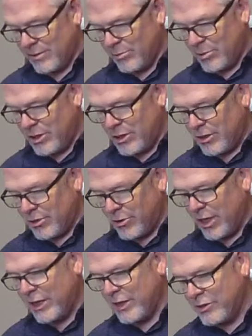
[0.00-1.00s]
which in
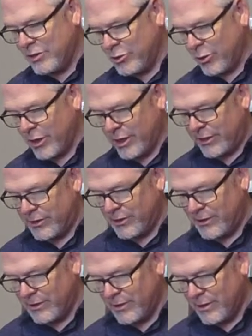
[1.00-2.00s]
Greek is
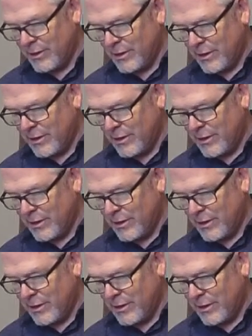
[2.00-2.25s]
Dorcas.